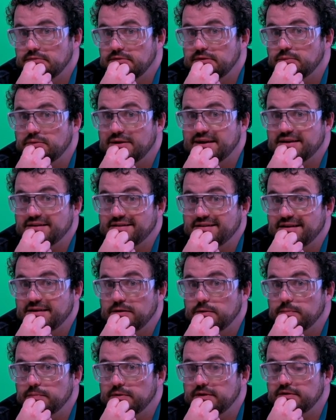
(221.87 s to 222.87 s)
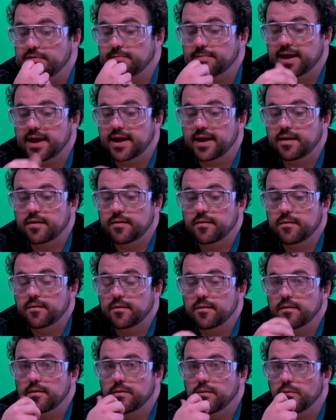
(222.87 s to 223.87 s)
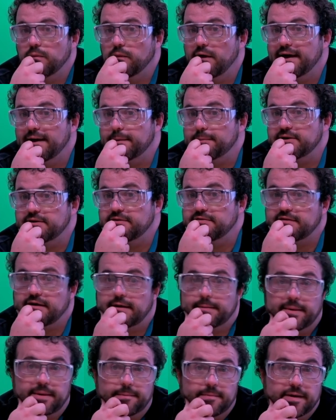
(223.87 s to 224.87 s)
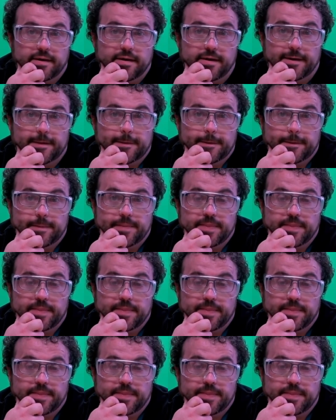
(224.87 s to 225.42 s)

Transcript: that will actually help explain what happened inside my bucket.